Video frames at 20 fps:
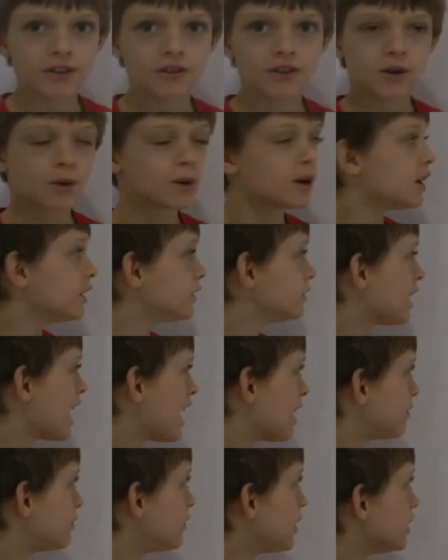
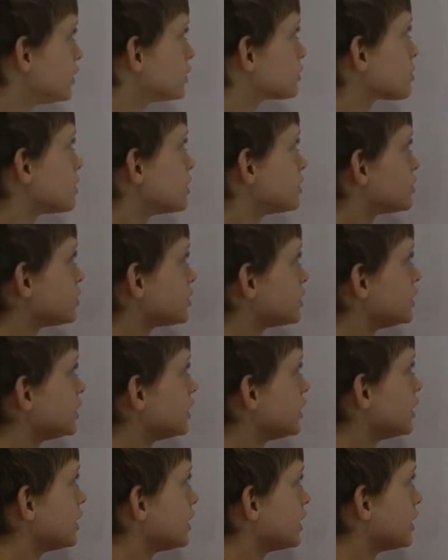our first question
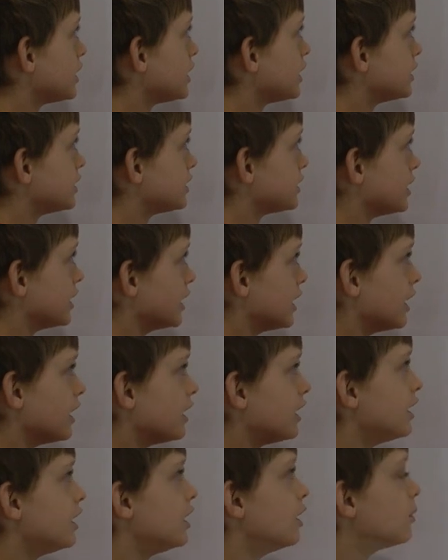is here,
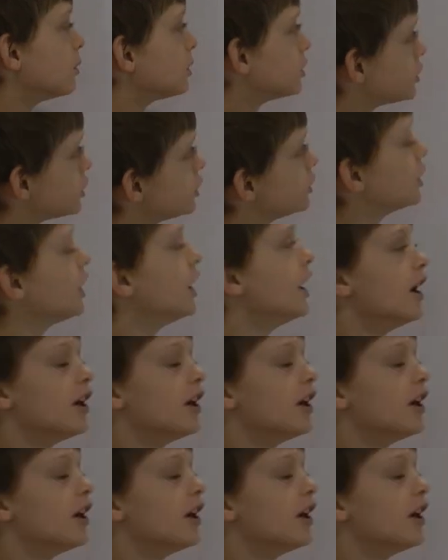which is